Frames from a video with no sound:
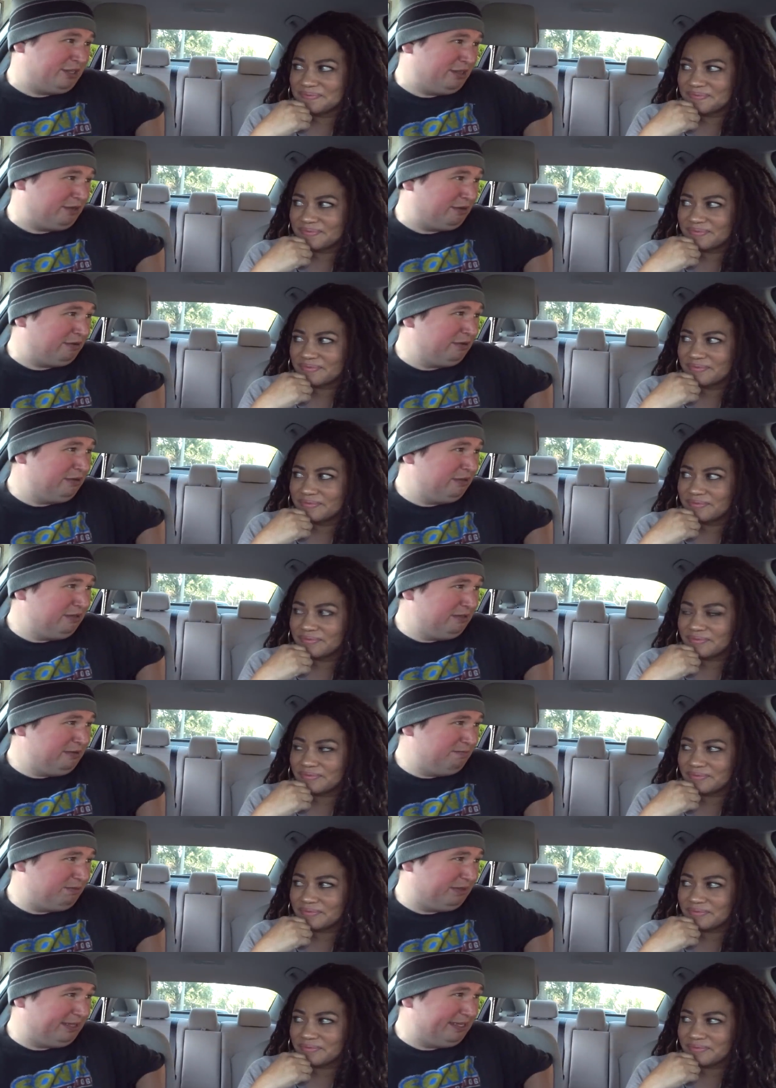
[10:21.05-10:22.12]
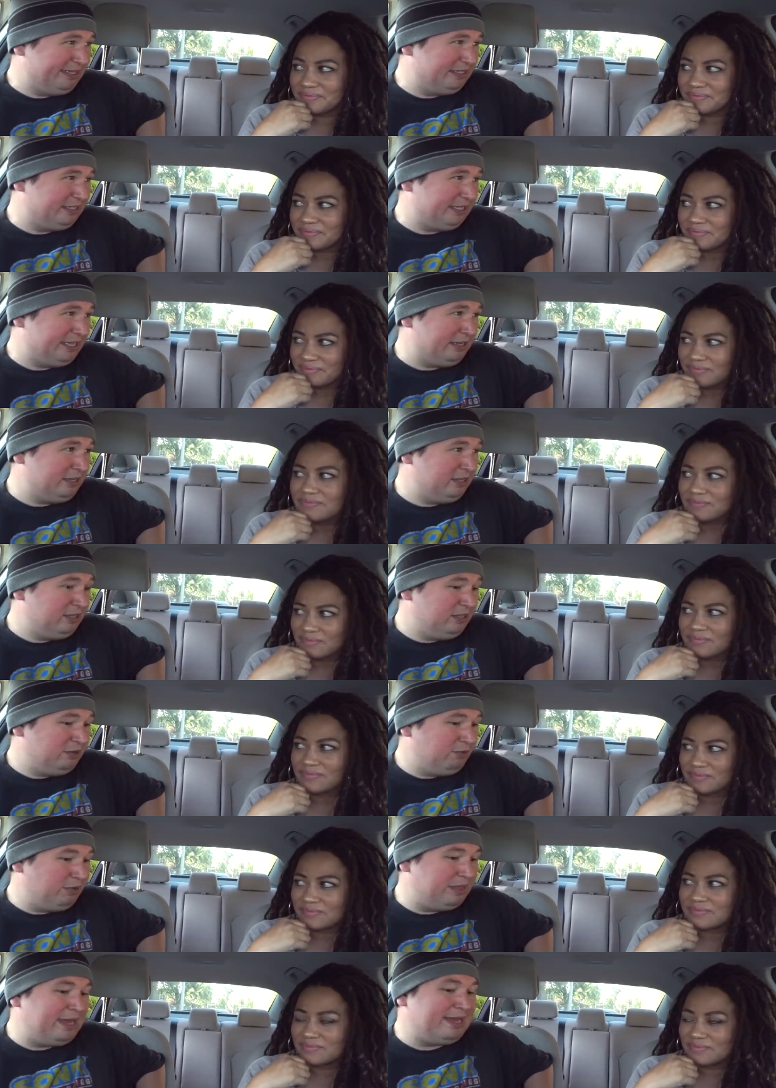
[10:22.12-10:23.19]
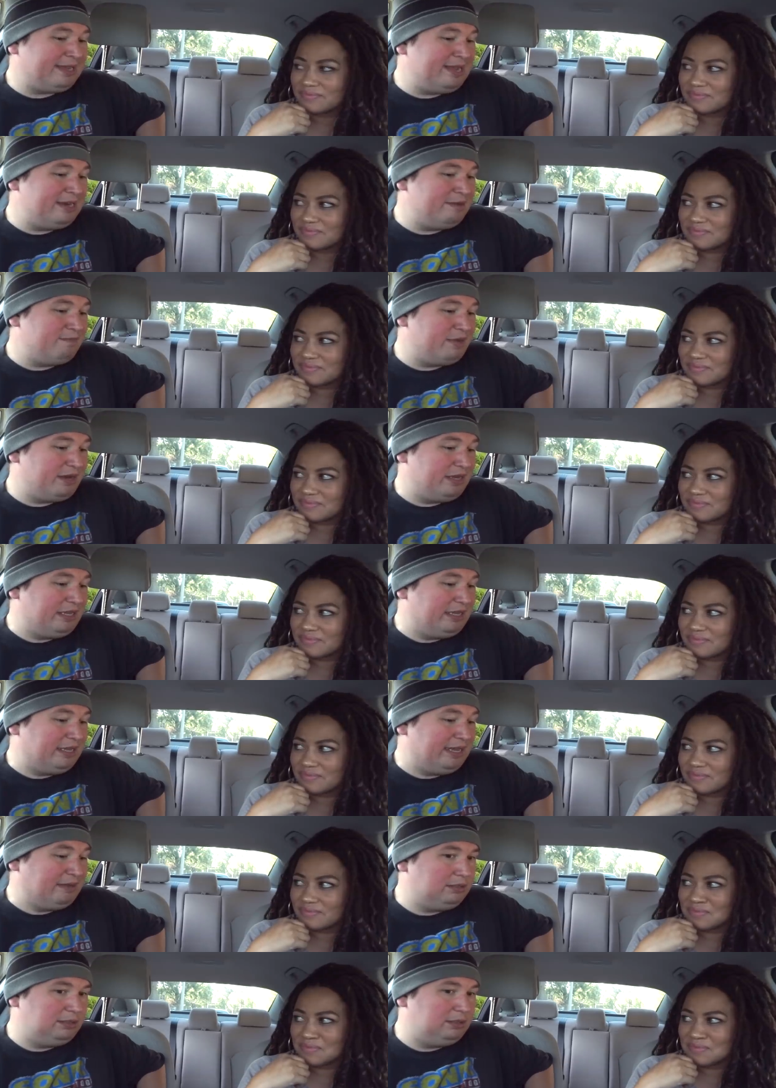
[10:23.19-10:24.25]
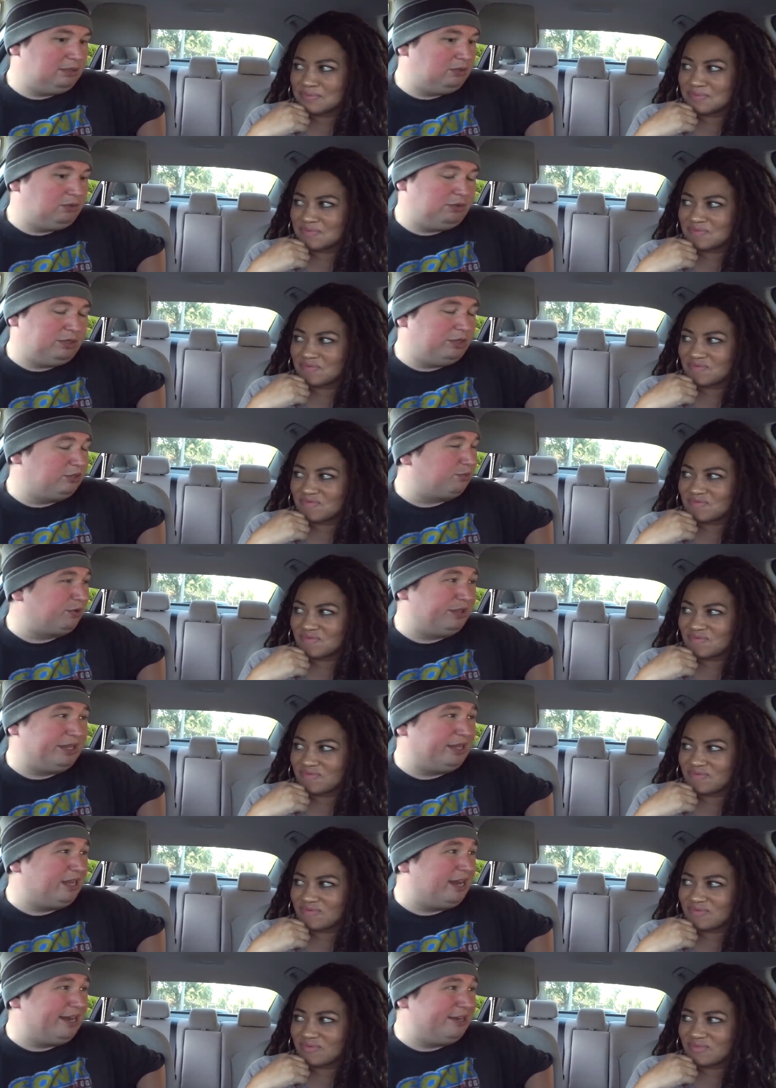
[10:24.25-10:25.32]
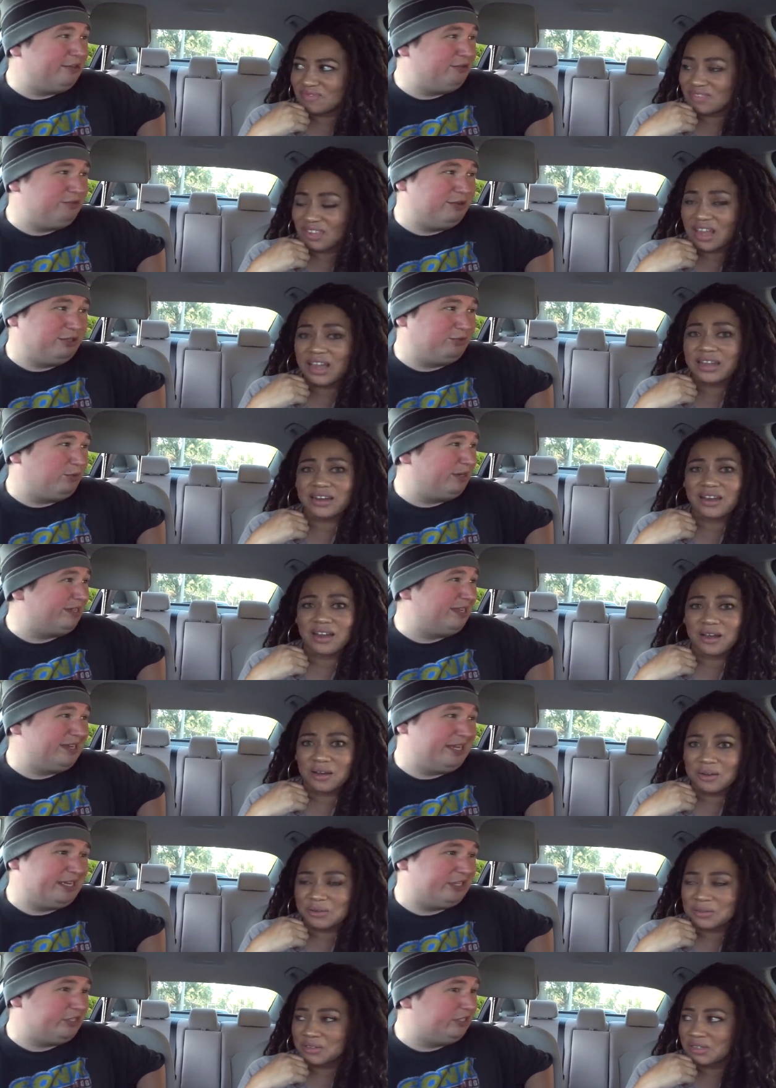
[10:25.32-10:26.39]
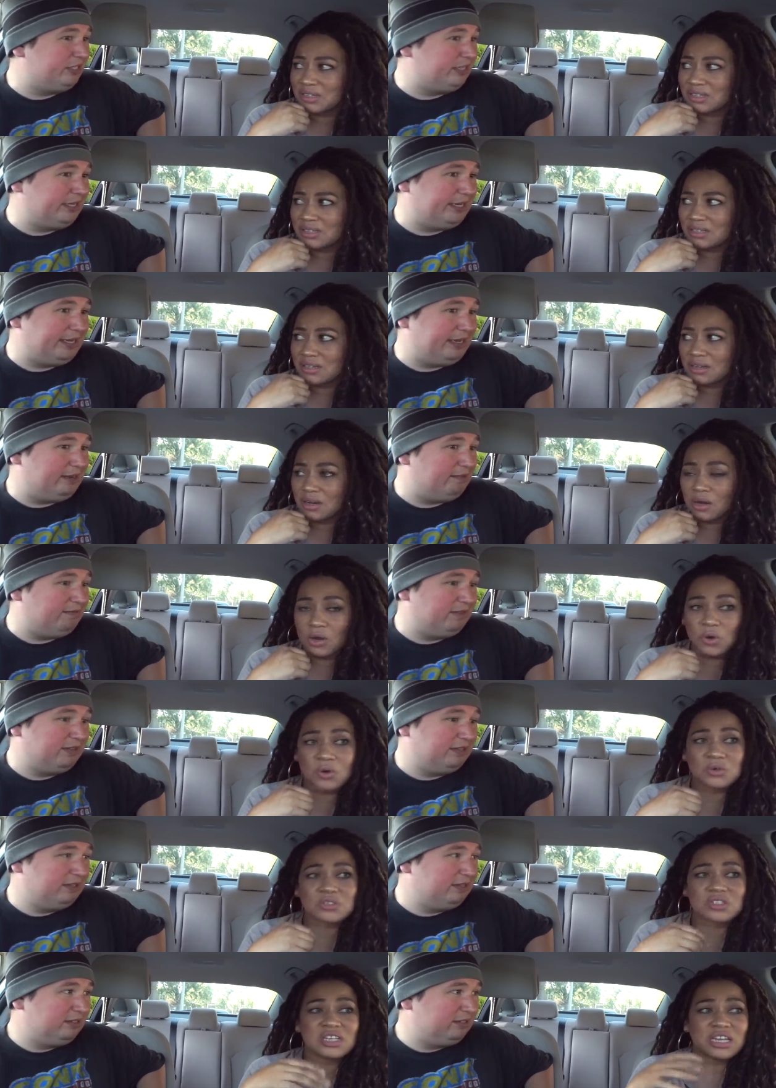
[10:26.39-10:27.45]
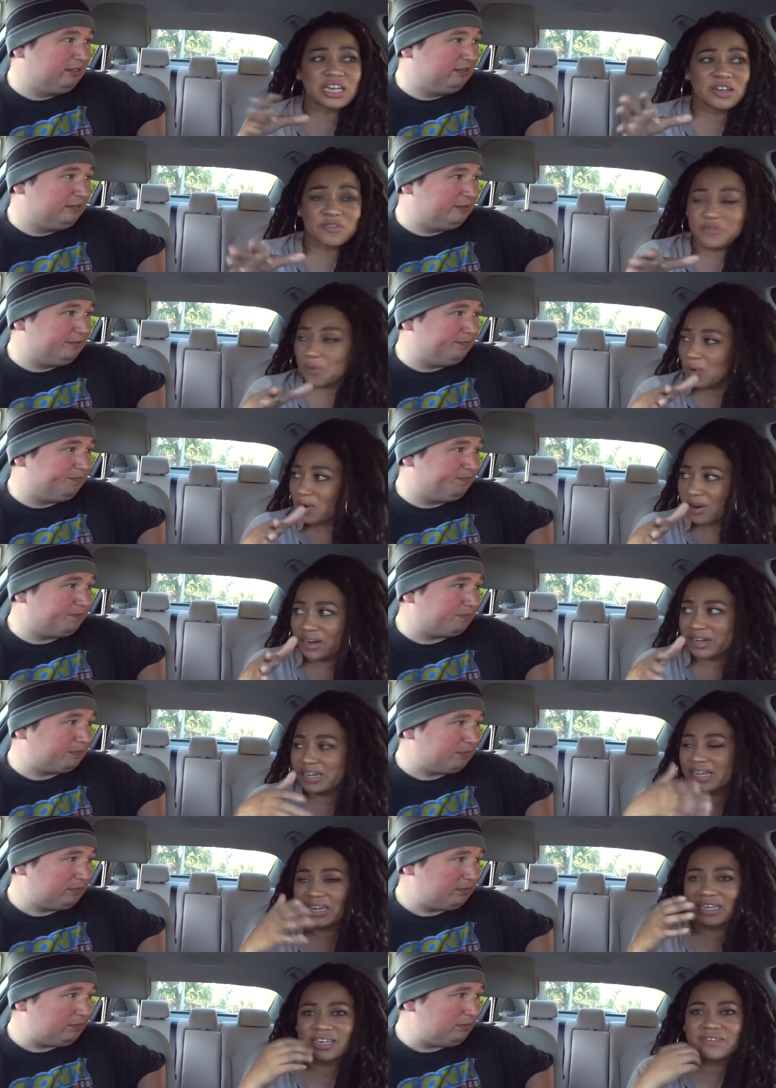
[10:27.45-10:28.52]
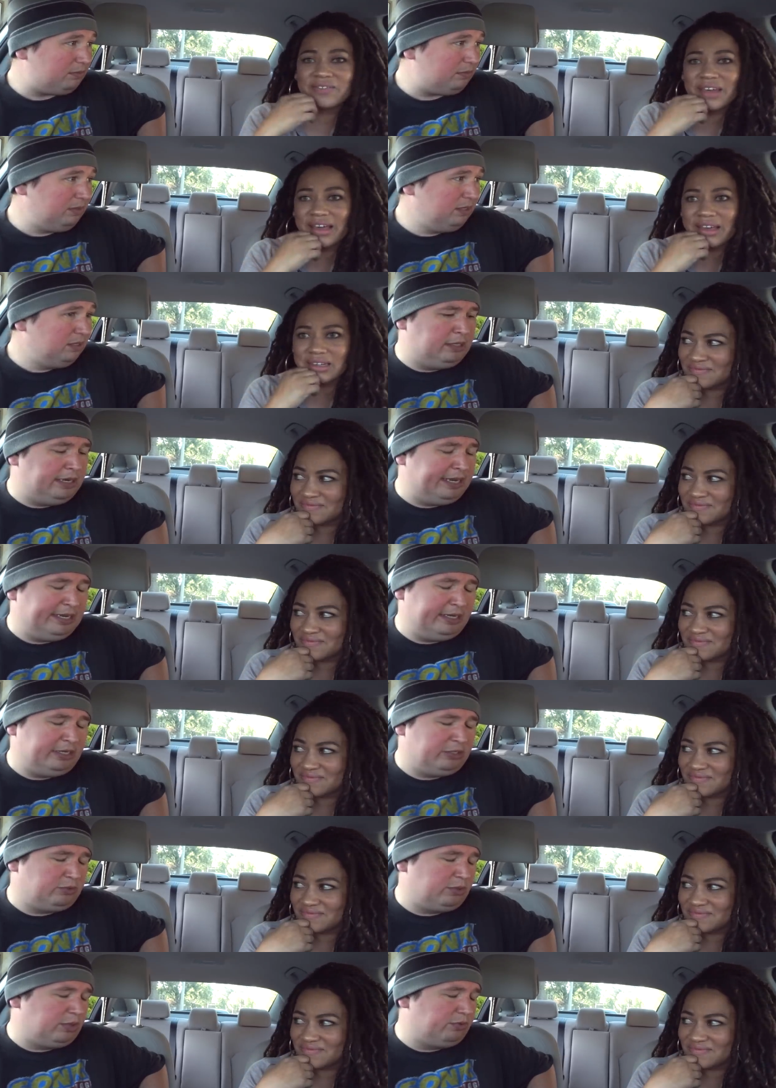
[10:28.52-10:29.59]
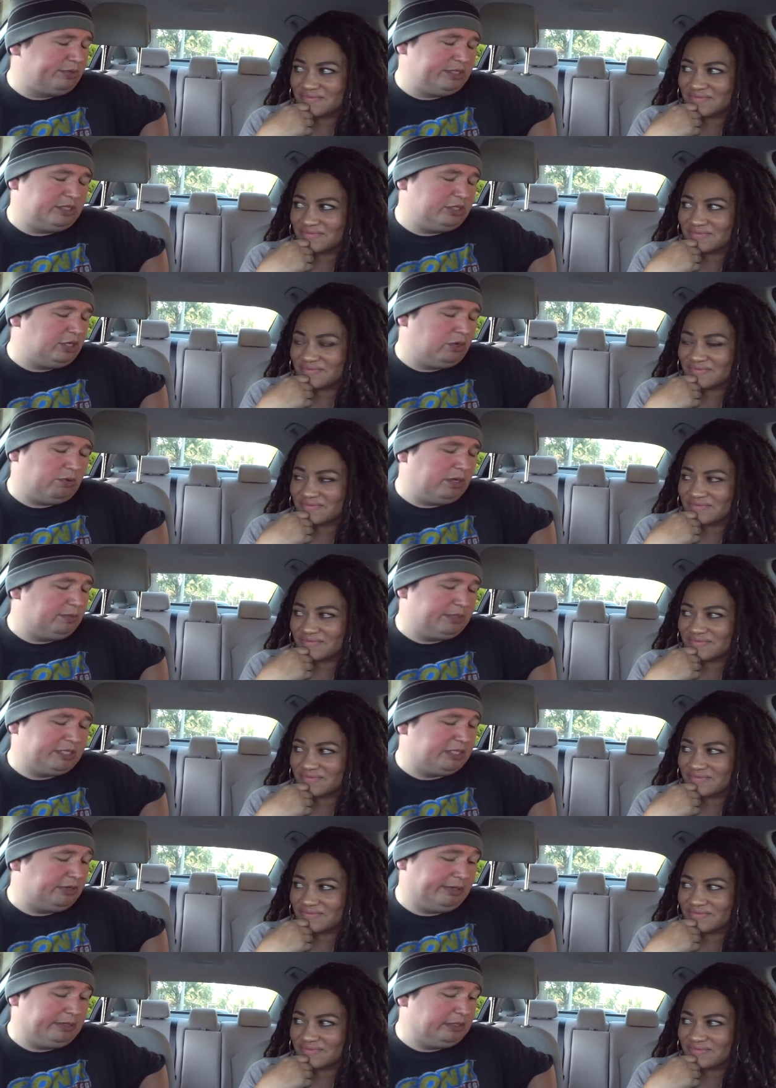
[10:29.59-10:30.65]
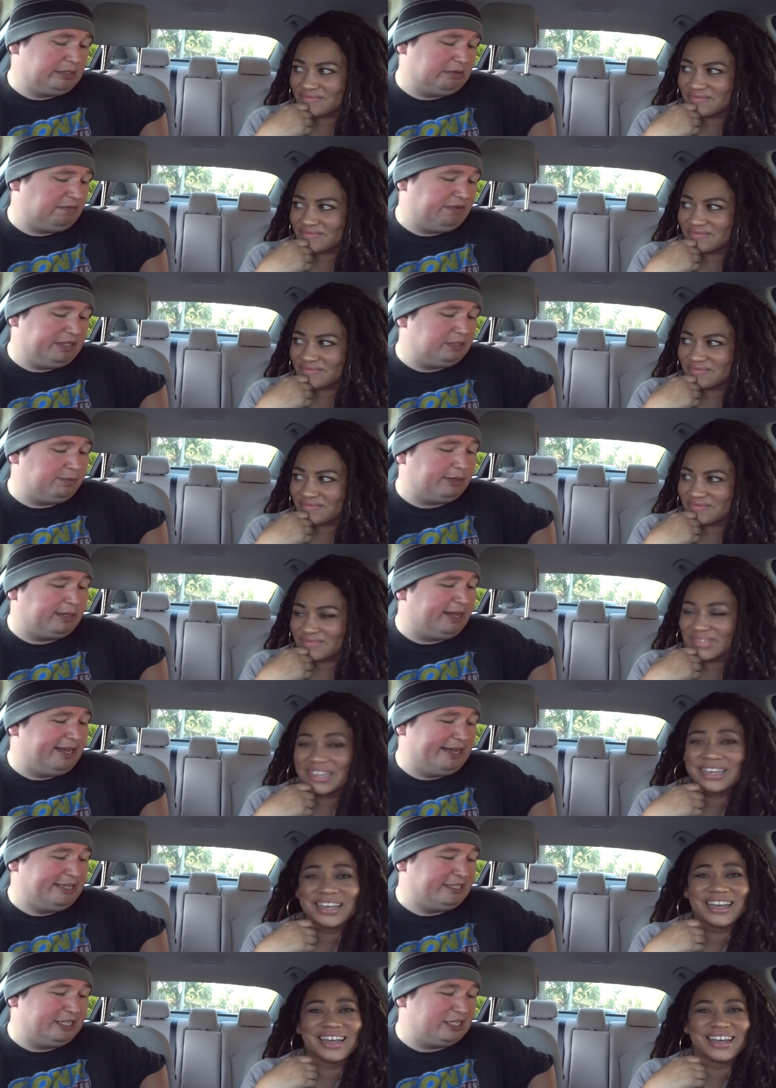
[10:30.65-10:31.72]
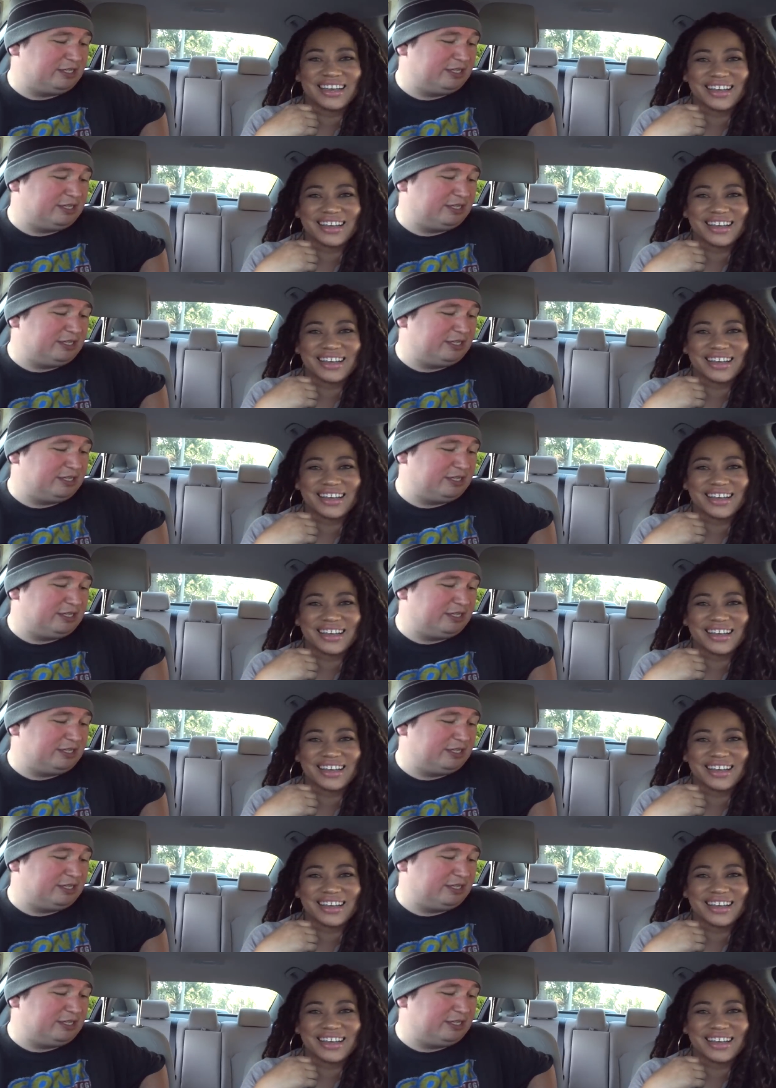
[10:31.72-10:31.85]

Speaker 1: to their place. Like, with that kind of money, I'm who knows where they got it, who knows know. what connections they have.
Speaker 2: Who's looking for it, any of that.
Speaker 1: And here's one of the reasons you don't want to be sharing this on Facebook, guys.